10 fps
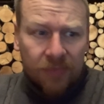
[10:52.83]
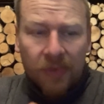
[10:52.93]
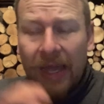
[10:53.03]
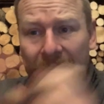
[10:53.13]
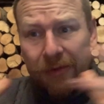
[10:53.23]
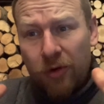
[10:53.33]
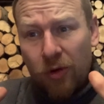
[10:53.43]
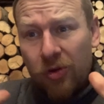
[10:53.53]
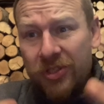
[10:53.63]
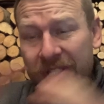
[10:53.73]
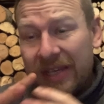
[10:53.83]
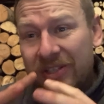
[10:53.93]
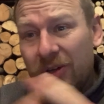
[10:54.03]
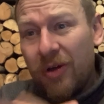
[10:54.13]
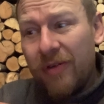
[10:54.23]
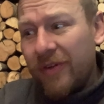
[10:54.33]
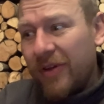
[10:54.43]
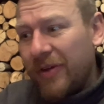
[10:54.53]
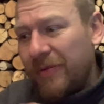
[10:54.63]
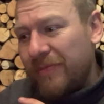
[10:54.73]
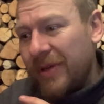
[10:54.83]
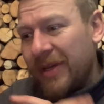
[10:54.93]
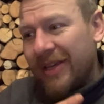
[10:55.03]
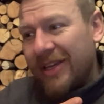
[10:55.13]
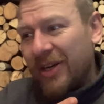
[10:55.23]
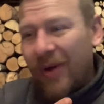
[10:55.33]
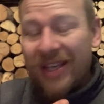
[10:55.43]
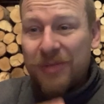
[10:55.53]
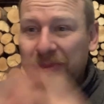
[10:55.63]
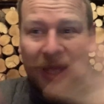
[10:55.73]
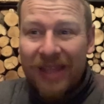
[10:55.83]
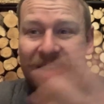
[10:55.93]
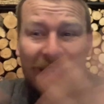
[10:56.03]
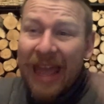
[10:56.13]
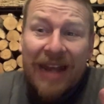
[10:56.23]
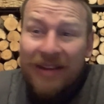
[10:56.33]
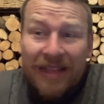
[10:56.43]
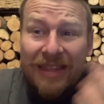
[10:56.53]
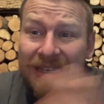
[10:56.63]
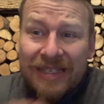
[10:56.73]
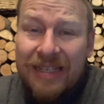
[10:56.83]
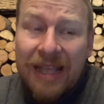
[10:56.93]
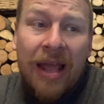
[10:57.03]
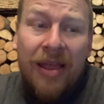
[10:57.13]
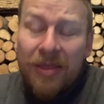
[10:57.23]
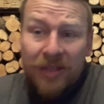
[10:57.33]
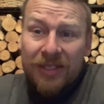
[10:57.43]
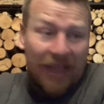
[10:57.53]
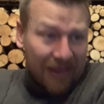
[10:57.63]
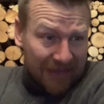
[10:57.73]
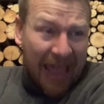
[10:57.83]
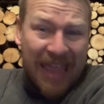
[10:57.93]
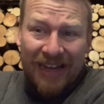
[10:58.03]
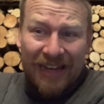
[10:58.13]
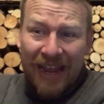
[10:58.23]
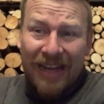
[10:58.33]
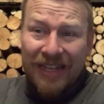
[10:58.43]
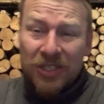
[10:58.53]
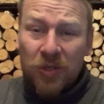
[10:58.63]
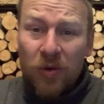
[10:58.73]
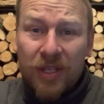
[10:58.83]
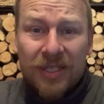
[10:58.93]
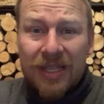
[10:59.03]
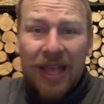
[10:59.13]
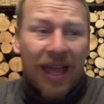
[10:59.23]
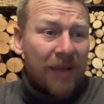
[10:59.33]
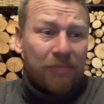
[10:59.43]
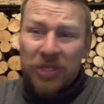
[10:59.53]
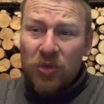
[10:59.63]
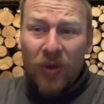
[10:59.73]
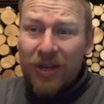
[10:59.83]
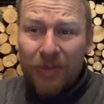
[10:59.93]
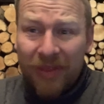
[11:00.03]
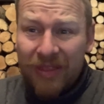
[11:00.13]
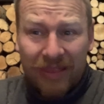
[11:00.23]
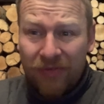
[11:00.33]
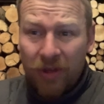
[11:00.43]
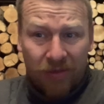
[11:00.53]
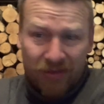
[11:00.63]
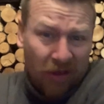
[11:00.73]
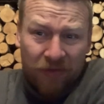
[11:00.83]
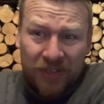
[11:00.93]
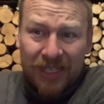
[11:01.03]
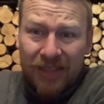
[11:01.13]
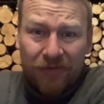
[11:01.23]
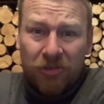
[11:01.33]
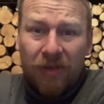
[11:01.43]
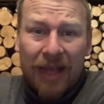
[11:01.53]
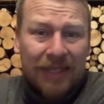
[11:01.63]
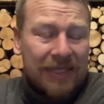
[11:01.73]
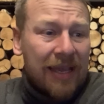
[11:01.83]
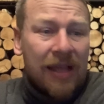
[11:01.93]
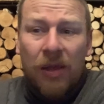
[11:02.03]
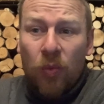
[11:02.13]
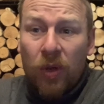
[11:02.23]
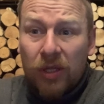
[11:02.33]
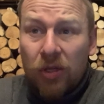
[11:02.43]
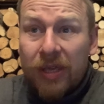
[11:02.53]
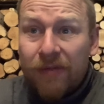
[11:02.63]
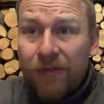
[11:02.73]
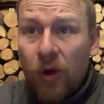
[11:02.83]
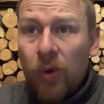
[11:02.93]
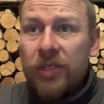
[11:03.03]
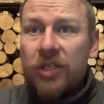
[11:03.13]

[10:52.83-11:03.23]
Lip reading: of course, they sort of, you know, explain. Again, there's, like, 8 or 9 historians in there, and between them, I think they've got, obviously, they've cracked it. We're looking forward